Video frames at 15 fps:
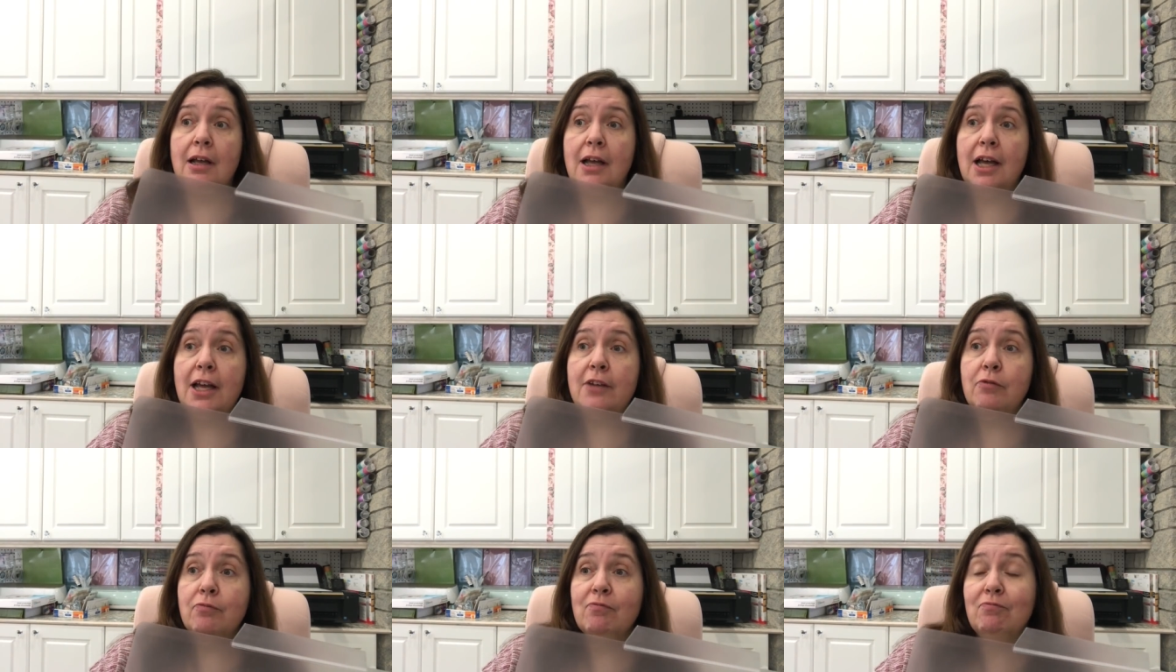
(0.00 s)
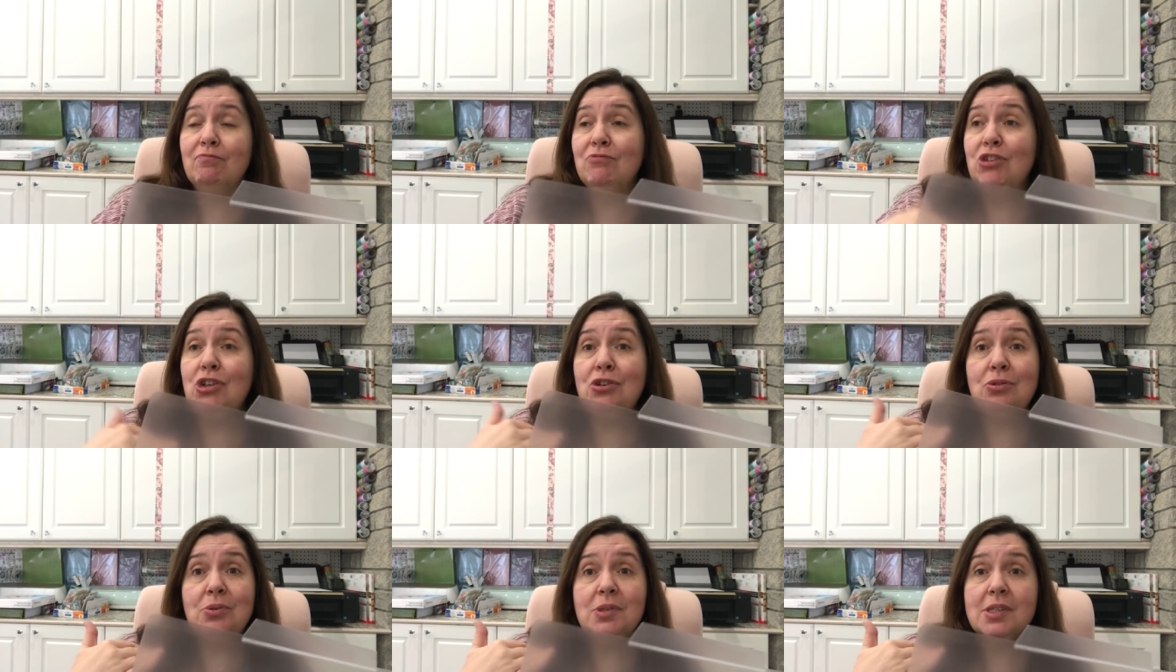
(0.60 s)
I
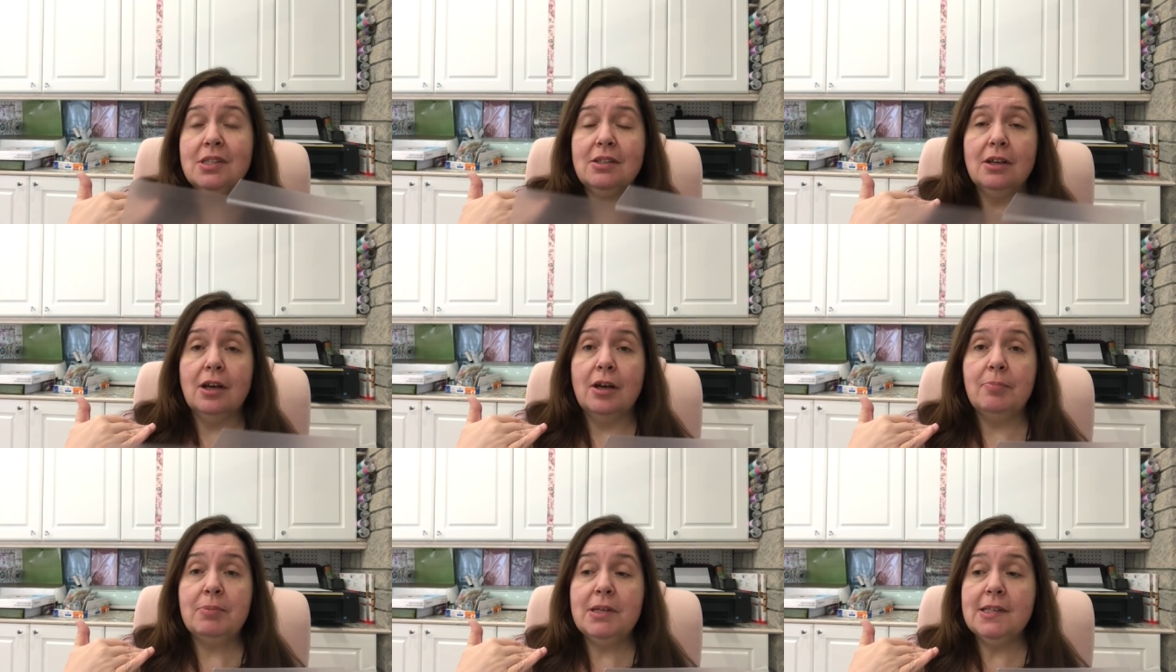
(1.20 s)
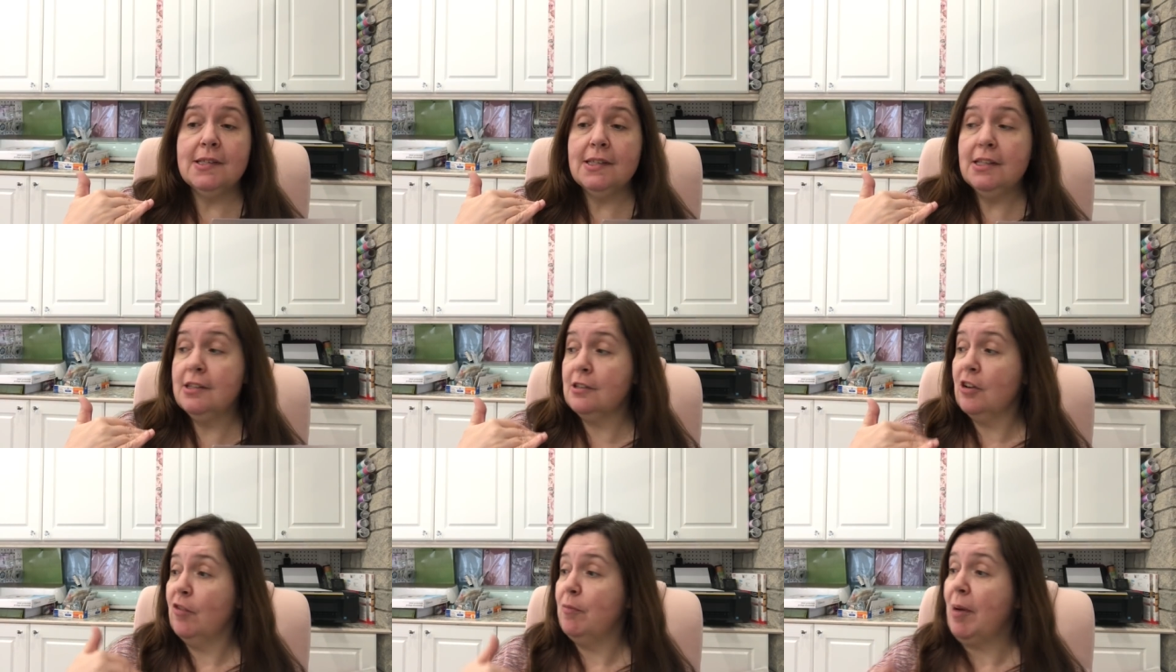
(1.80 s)
used uh,
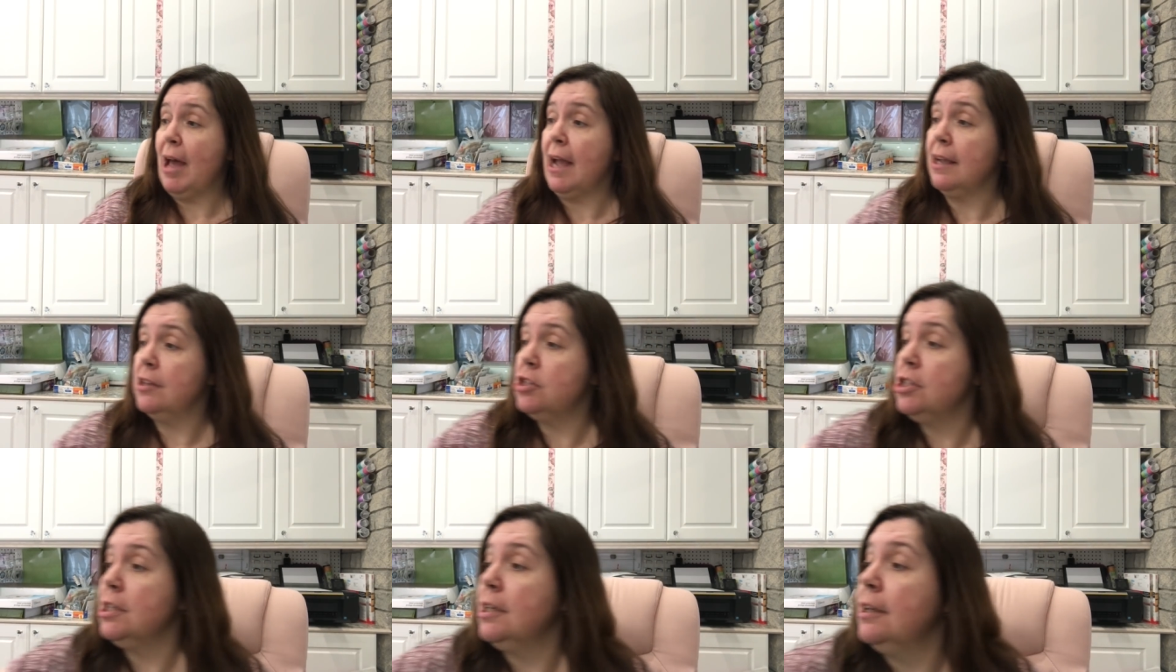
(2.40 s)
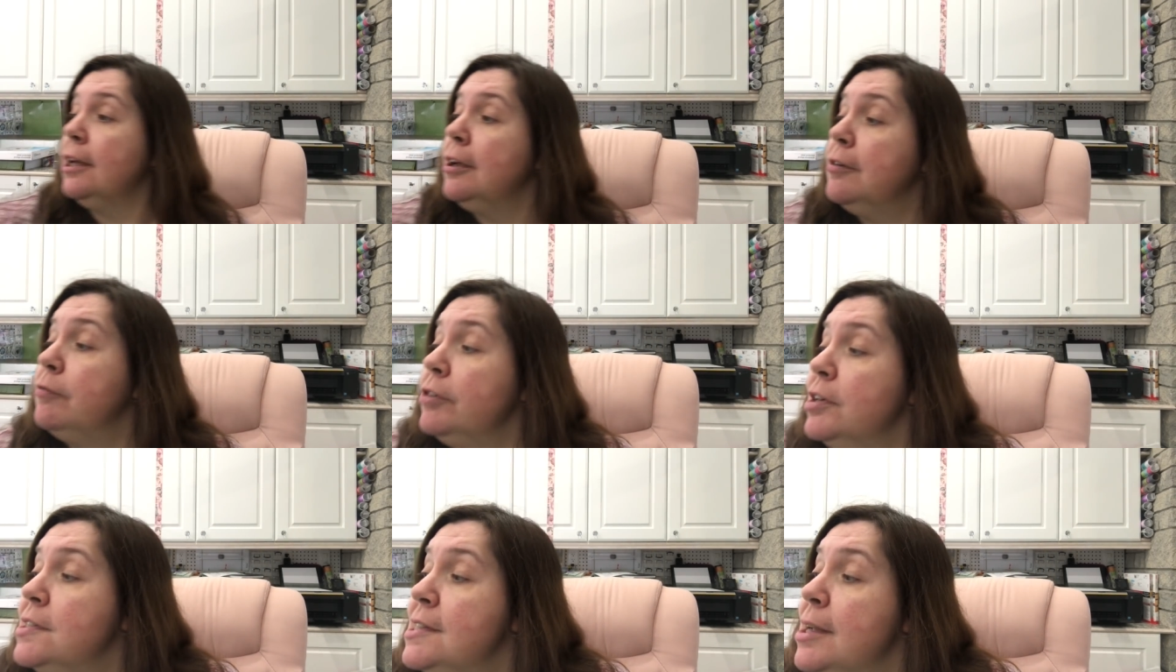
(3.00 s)
pieces of packaging like
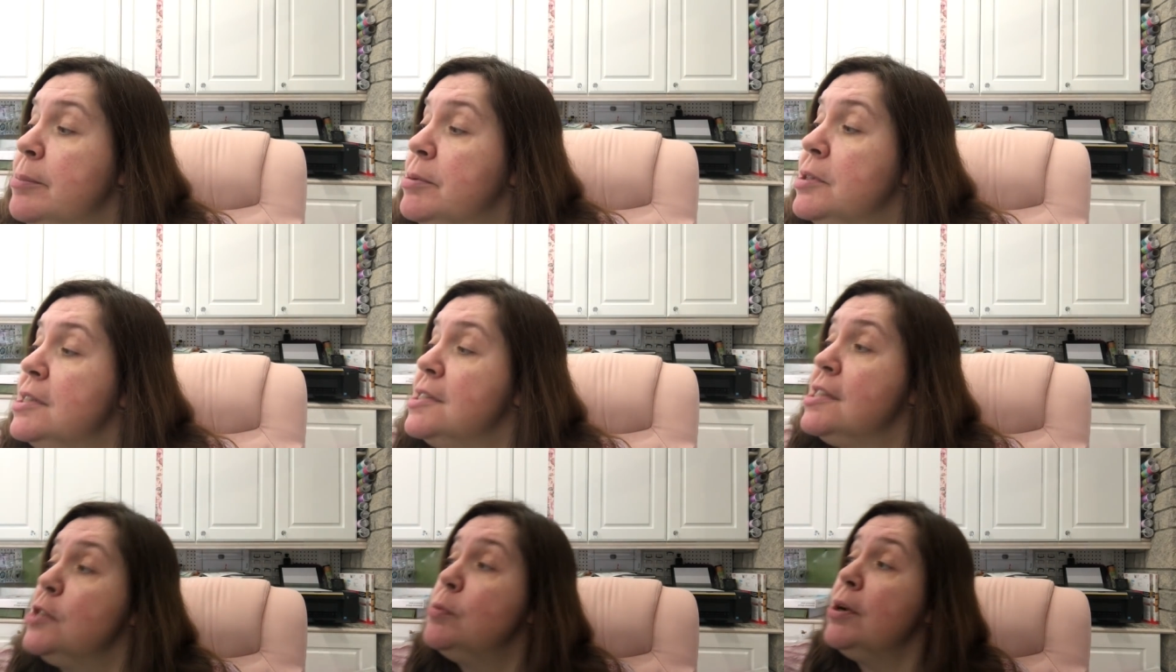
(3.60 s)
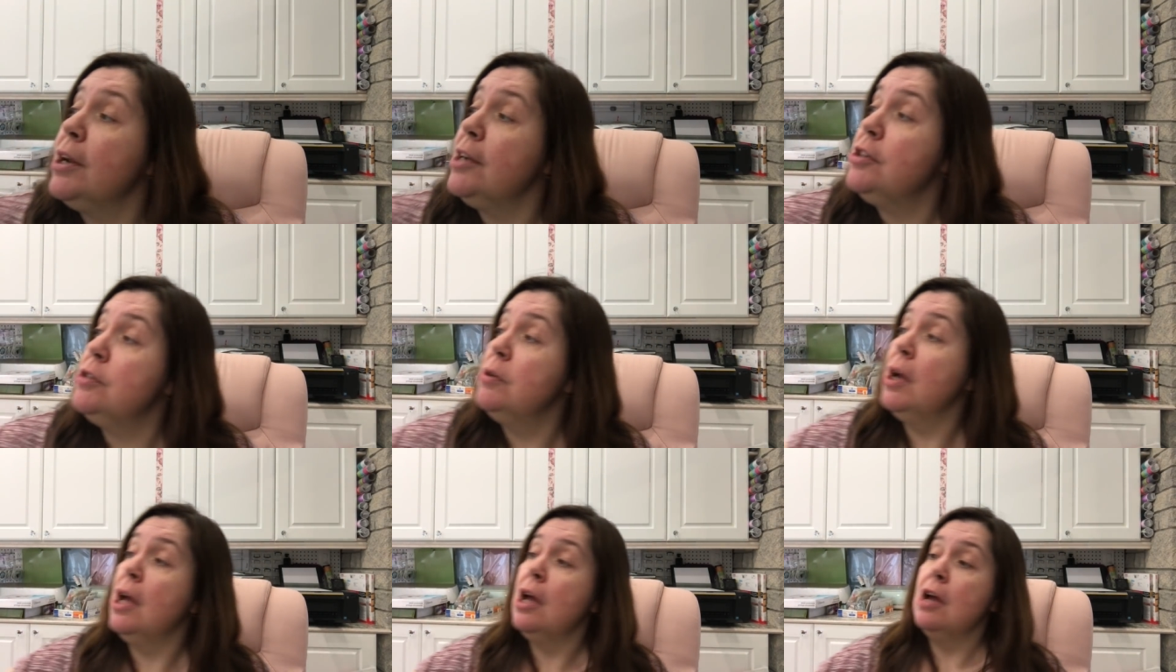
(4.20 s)
for example this is what I do